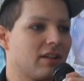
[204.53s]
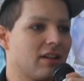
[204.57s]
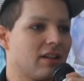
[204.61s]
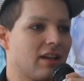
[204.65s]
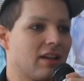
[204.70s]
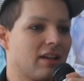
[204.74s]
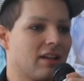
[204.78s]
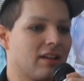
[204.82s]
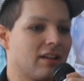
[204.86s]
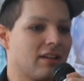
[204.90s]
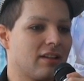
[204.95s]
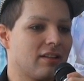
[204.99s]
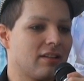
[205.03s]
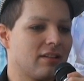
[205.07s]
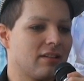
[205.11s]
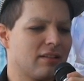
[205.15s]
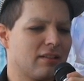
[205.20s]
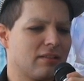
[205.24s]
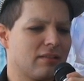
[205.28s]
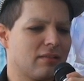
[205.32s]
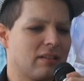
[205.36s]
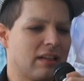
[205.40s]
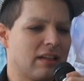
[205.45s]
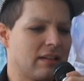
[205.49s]
and
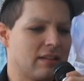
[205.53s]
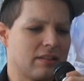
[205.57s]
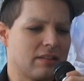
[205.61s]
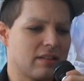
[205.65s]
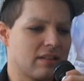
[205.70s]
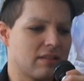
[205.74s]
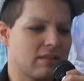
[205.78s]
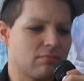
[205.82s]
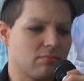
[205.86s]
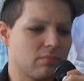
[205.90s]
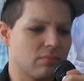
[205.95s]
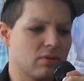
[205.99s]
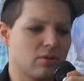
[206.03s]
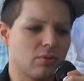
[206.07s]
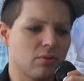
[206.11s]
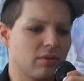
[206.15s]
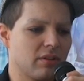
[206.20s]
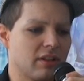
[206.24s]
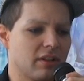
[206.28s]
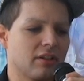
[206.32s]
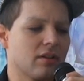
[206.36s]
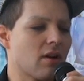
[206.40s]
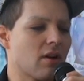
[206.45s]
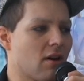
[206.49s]
it's
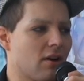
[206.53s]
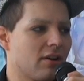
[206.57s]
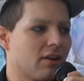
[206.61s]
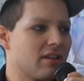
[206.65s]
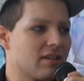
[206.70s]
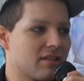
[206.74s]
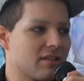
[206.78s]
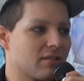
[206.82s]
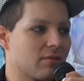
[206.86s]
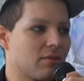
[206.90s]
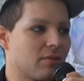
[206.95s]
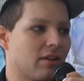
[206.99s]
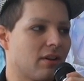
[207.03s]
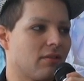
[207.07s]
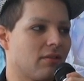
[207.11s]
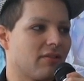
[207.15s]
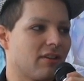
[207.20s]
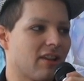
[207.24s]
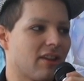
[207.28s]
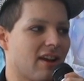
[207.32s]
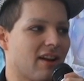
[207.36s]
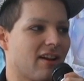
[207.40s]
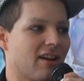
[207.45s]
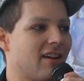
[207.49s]
truly an artistry over
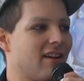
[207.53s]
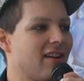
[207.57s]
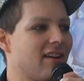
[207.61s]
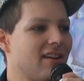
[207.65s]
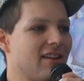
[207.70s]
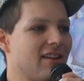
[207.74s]
there